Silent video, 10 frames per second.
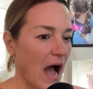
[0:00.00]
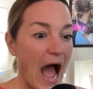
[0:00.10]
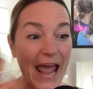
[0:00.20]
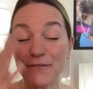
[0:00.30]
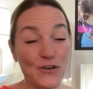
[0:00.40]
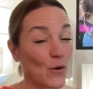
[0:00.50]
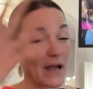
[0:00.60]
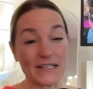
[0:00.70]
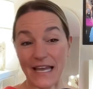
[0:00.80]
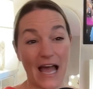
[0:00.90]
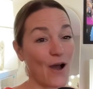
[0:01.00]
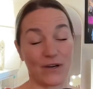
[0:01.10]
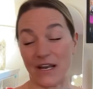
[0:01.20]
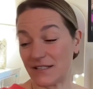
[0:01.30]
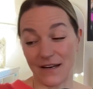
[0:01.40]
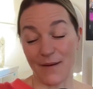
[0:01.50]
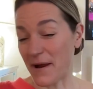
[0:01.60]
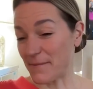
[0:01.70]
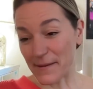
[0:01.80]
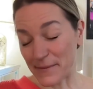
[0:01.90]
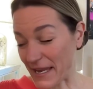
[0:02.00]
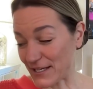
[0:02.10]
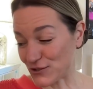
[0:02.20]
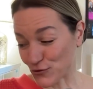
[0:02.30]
I have no idea how it ended up on my page,